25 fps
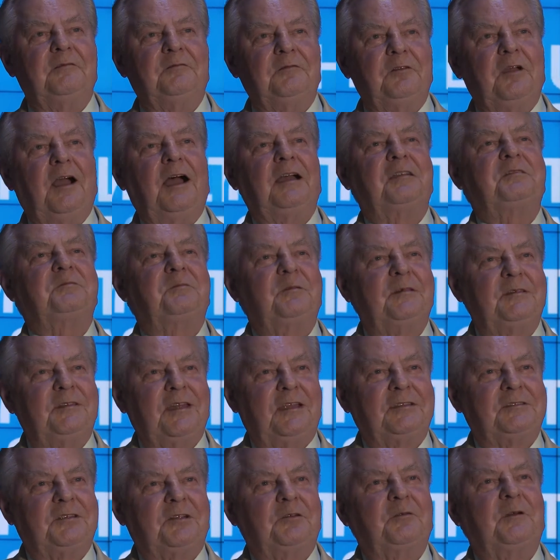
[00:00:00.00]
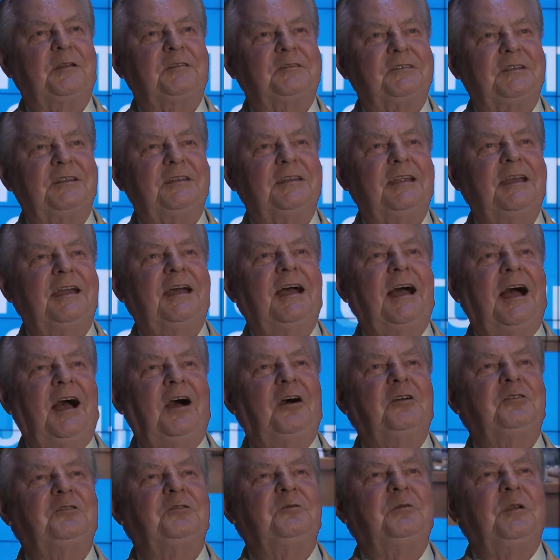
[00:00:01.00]
if you ask me such a question,
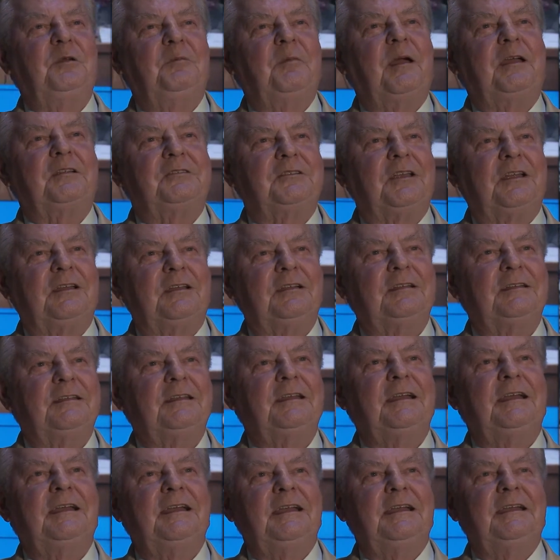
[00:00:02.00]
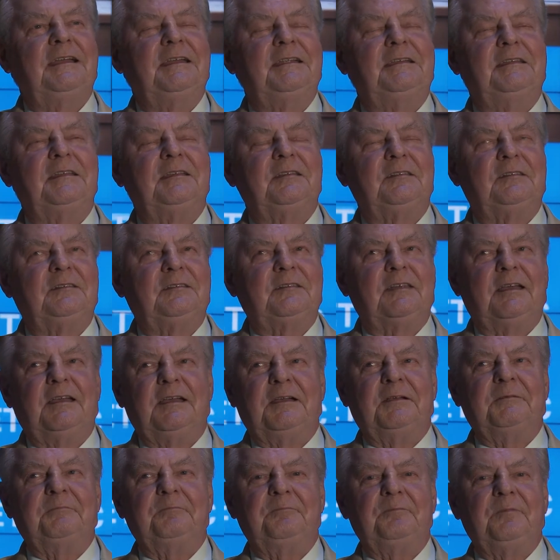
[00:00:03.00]
how do we measure? It is,
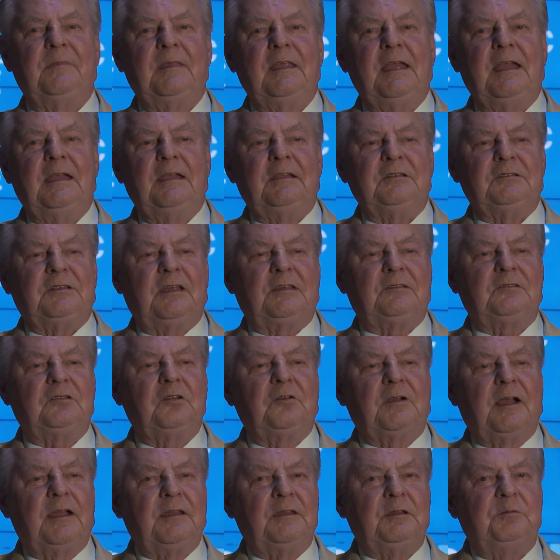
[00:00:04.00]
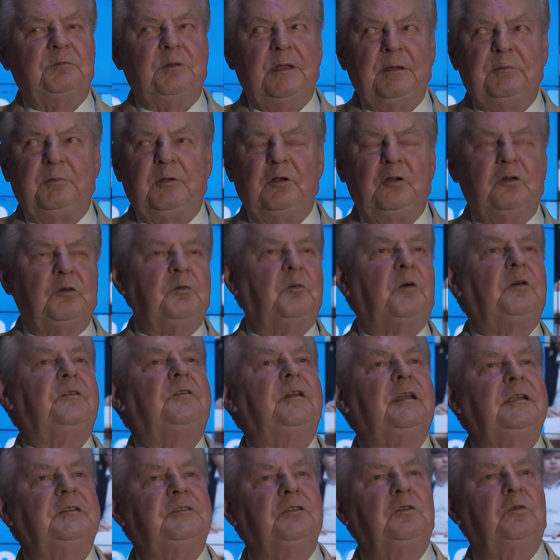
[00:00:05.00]
just look at the people, look
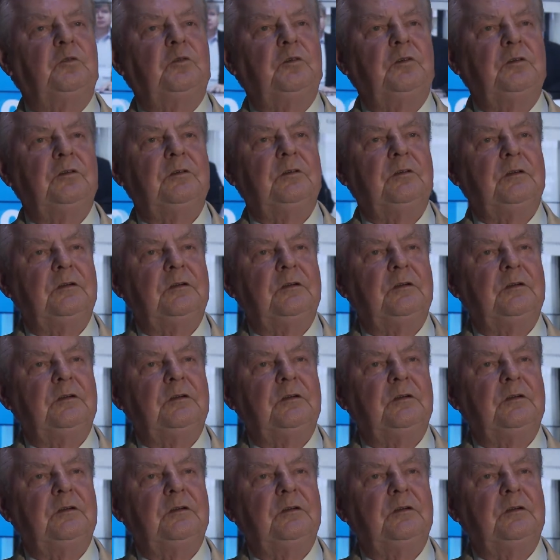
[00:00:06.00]
what they do,